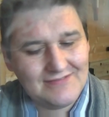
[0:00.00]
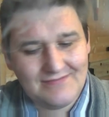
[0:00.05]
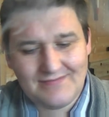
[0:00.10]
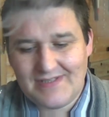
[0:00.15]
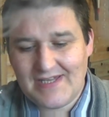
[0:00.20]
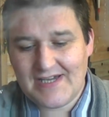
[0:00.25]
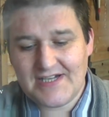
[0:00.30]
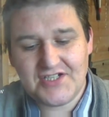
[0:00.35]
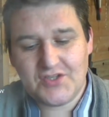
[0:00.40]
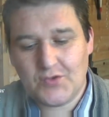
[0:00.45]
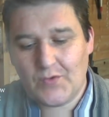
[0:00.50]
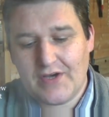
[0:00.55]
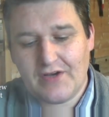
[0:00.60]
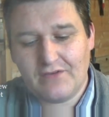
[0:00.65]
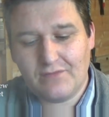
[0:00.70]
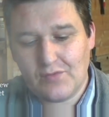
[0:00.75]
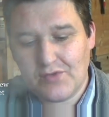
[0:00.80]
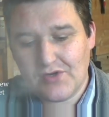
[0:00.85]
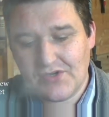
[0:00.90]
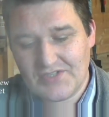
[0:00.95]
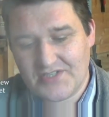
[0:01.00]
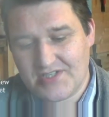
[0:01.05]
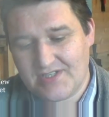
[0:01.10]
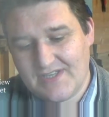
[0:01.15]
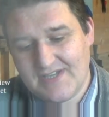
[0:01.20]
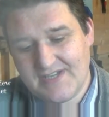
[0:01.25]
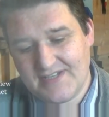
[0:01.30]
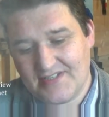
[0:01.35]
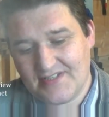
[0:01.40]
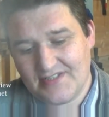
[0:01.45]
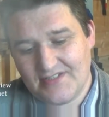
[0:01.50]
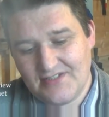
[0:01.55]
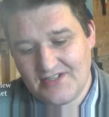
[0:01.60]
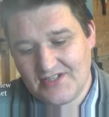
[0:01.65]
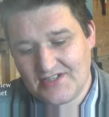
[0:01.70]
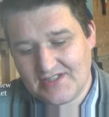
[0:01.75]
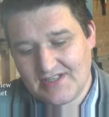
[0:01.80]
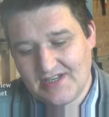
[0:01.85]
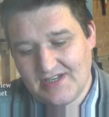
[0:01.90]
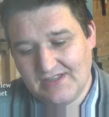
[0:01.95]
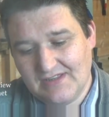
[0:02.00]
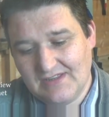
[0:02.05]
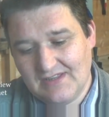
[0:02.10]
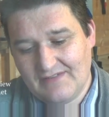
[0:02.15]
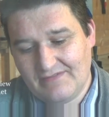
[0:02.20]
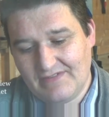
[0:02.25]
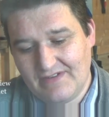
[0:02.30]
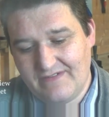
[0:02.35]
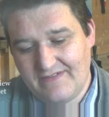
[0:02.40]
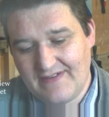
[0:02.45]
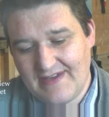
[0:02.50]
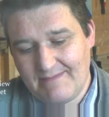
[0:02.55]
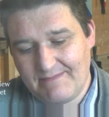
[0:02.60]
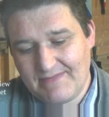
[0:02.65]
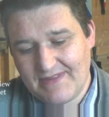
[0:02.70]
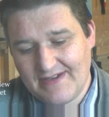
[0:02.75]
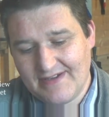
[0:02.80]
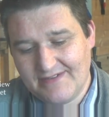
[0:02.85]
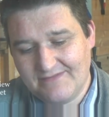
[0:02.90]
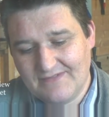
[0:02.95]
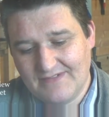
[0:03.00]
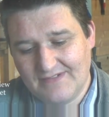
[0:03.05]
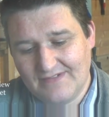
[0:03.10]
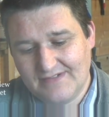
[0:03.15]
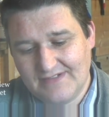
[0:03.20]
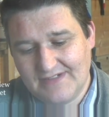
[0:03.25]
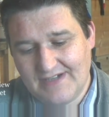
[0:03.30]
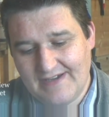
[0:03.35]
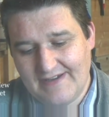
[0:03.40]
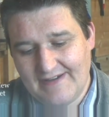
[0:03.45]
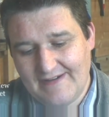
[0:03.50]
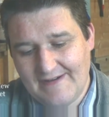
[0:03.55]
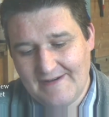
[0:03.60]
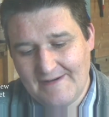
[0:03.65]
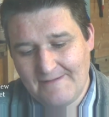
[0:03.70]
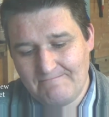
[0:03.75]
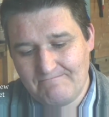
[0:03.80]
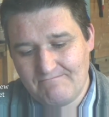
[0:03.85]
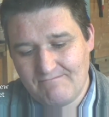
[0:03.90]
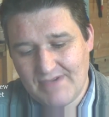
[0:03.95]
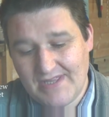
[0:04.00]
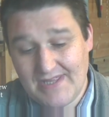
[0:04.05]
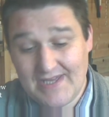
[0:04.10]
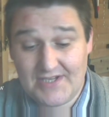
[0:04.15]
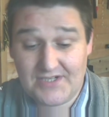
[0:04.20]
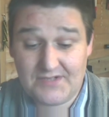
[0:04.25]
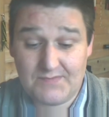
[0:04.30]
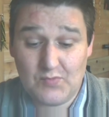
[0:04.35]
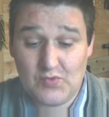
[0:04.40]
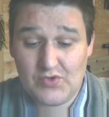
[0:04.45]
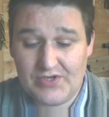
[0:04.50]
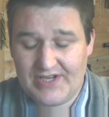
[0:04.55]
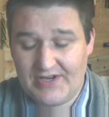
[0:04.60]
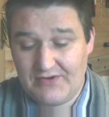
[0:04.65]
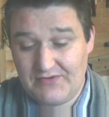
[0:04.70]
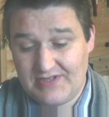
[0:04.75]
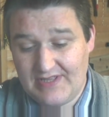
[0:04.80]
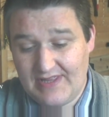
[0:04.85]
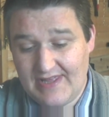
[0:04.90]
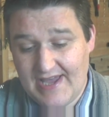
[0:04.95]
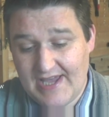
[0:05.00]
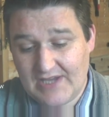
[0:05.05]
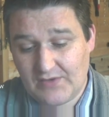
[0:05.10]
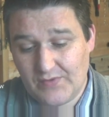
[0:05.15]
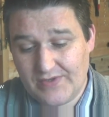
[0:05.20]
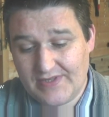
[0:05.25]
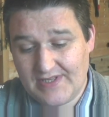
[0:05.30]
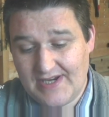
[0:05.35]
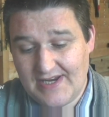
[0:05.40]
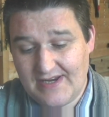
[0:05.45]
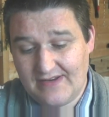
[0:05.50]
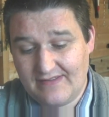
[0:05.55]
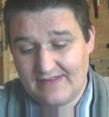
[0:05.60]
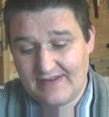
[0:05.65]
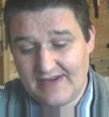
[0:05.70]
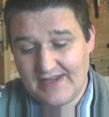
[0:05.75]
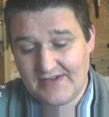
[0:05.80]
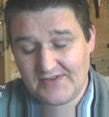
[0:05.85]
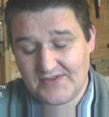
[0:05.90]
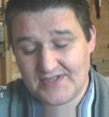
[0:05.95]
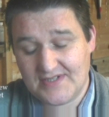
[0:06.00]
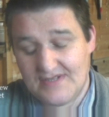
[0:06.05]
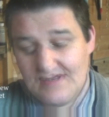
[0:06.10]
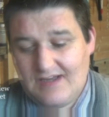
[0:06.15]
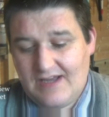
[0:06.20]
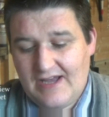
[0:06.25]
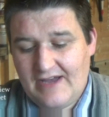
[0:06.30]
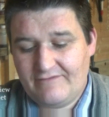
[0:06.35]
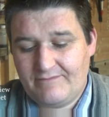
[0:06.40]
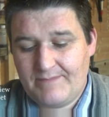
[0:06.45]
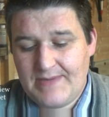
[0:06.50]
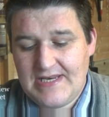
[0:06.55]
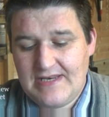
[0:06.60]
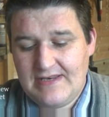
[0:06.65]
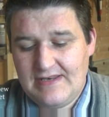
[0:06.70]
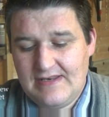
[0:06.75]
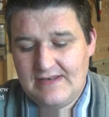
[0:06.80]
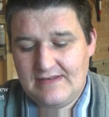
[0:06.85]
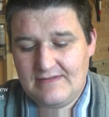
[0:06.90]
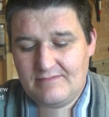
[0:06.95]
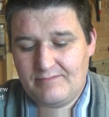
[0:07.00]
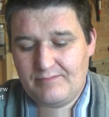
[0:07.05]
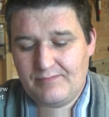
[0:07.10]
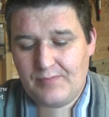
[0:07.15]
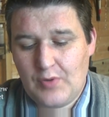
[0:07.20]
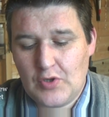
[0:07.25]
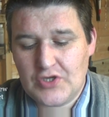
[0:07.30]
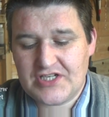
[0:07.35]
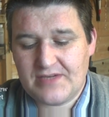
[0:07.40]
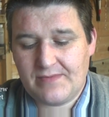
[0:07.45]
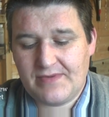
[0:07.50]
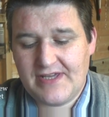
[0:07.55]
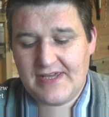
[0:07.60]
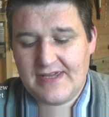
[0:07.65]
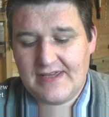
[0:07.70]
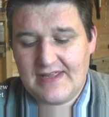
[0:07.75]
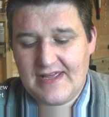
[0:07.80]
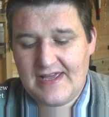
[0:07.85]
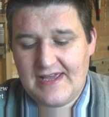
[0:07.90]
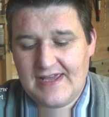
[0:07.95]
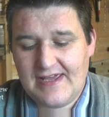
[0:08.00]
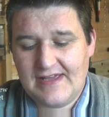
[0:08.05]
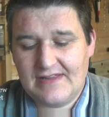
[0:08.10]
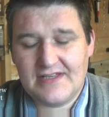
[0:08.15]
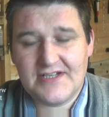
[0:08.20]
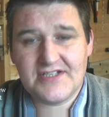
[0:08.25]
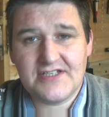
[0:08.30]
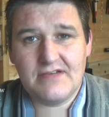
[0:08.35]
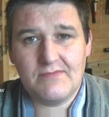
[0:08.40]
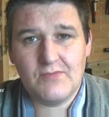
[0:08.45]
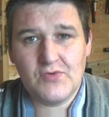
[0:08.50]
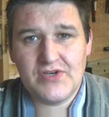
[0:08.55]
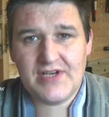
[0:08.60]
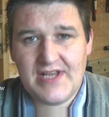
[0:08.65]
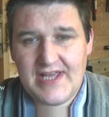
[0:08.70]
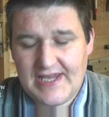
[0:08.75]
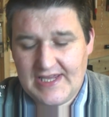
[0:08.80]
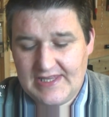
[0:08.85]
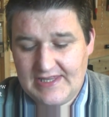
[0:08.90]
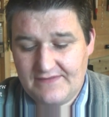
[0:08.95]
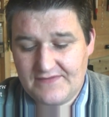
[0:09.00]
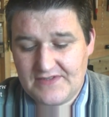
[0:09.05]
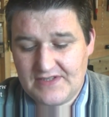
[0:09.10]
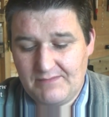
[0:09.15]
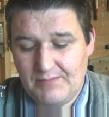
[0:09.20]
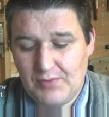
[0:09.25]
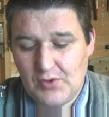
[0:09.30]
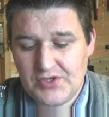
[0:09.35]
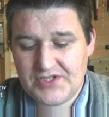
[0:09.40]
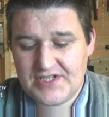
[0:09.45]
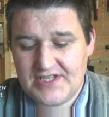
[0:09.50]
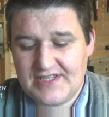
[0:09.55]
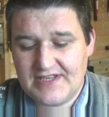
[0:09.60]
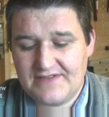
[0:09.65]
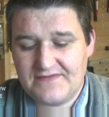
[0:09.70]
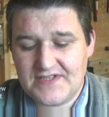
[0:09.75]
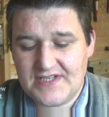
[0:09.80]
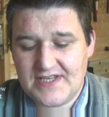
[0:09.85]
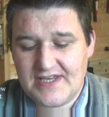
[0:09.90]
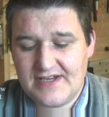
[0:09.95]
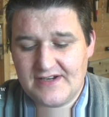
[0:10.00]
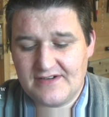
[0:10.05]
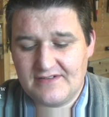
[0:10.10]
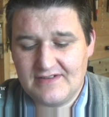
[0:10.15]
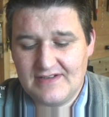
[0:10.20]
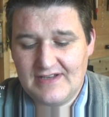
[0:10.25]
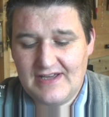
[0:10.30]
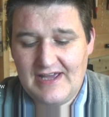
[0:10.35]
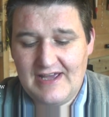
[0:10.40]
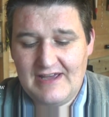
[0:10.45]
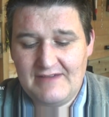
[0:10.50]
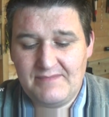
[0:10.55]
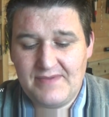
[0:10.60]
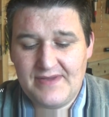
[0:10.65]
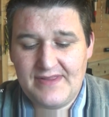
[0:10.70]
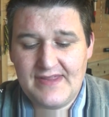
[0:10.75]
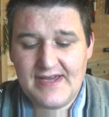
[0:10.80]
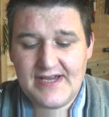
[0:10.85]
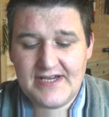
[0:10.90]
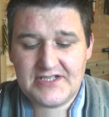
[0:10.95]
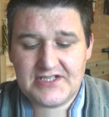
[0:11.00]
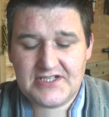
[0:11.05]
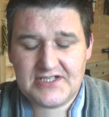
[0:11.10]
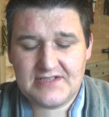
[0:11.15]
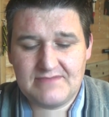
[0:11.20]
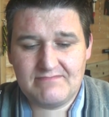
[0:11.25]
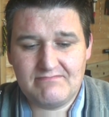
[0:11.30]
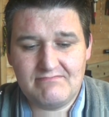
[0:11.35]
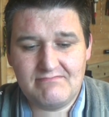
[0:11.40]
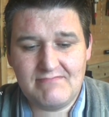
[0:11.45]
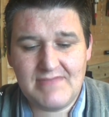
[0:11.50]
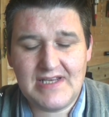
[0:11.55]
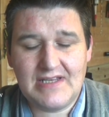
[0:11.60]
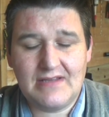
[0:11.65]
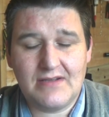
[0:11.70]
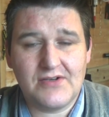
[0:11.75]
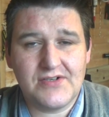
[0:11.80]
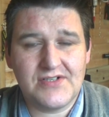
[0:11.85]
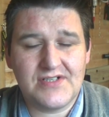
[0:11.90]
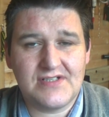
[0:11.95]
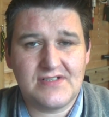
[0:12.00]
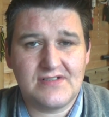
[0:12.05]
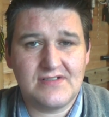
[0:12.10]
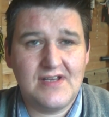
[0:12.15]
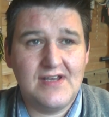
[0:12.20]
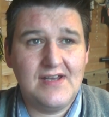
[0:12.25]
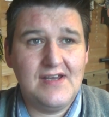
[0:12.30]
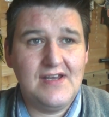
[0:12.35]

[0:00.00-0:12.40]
and that's 12 watts and that's just a lovely vape that um, but that's more down to the aqua than anything else I've been possibly uh, listed more negatives than positives here uh, but that's mainly because